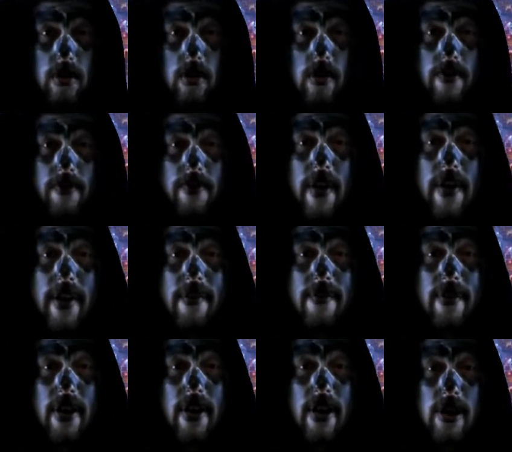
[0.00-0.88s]
Very,
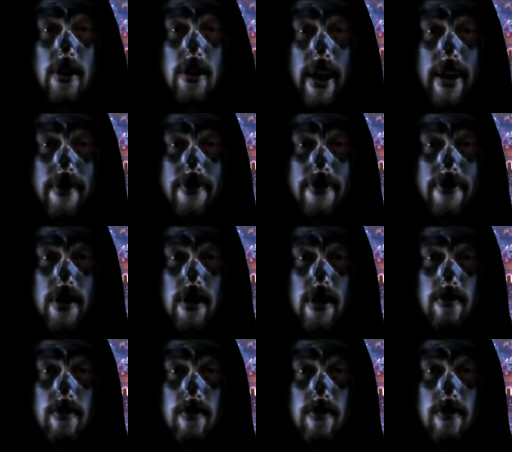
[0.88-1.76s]
very great
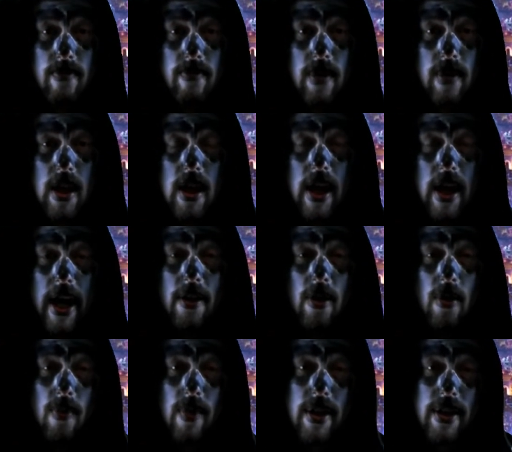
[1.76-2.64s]
film. I
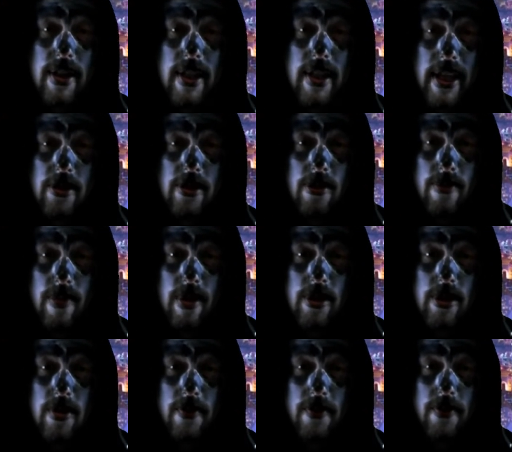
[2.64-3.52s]
don't want to take too
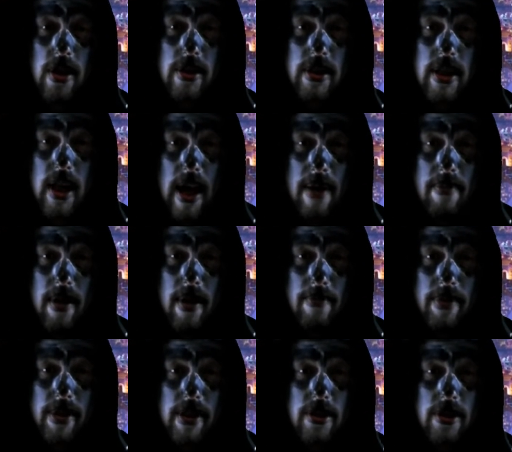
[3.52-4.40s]
much of y'all's time
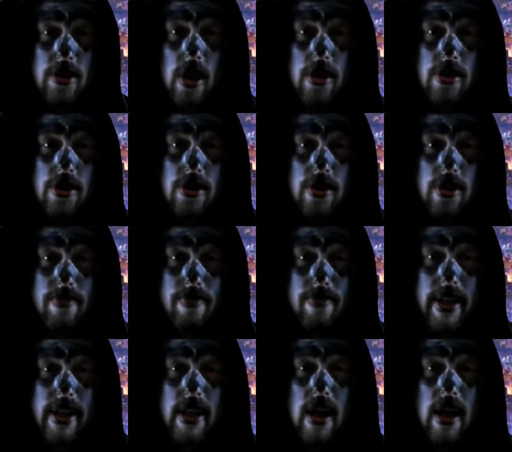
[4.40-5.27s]
up, because y'all should
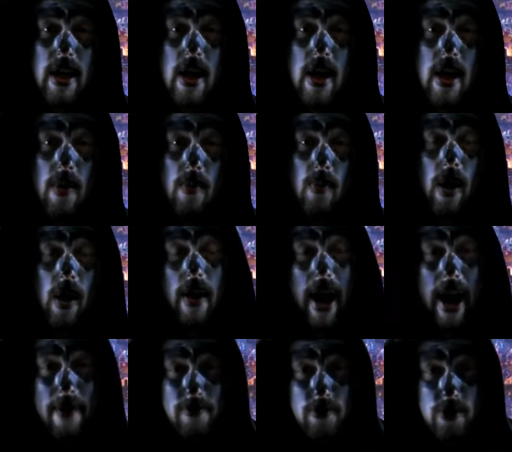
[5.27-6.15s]
be, well,
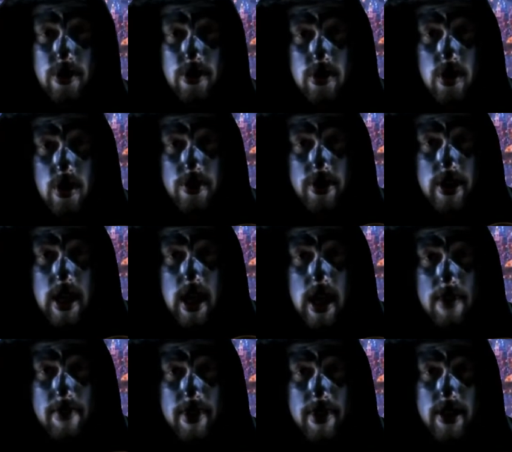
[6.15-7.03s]
after you go to the
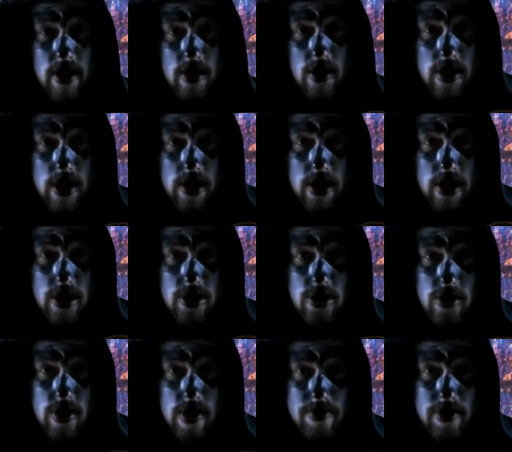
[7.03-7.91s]
comments and look at the
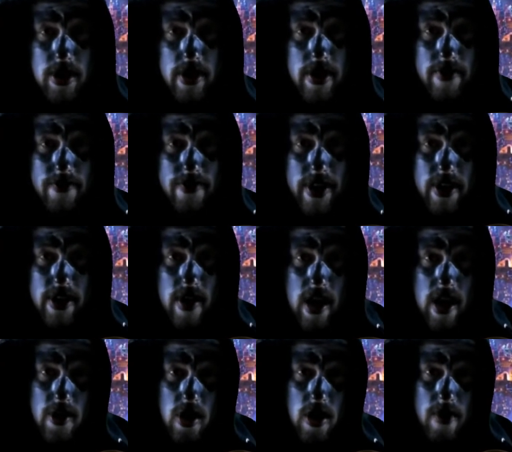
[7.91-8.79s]
description and figure
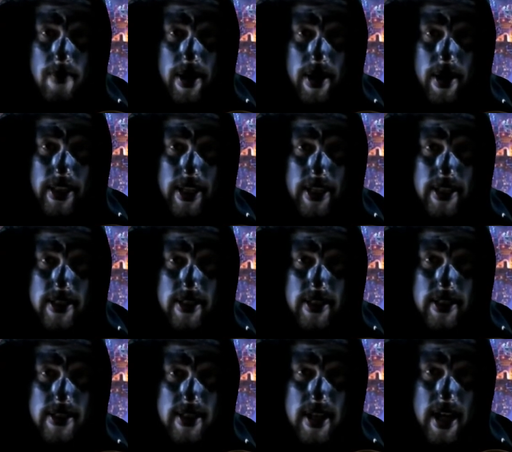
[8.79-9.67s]
out all my links
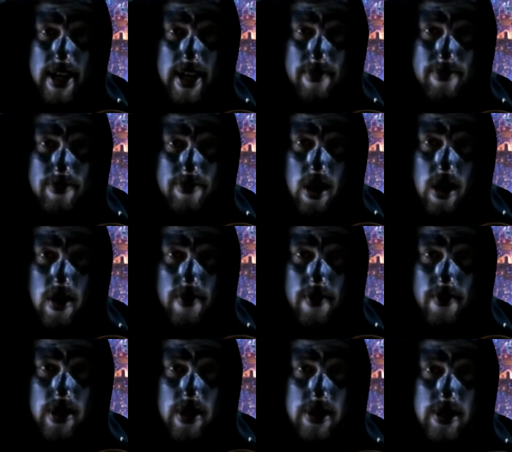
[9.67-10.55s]
and sign up to all
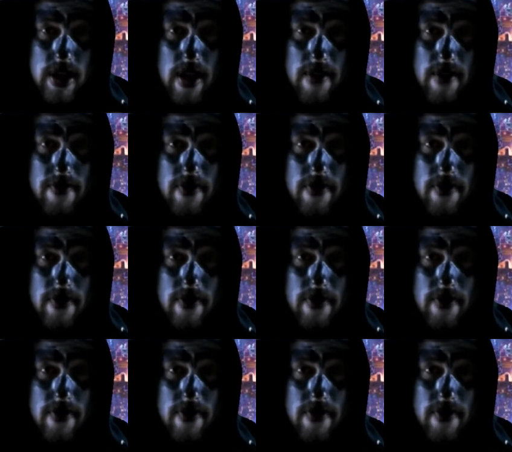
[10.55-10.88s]
of our stuff,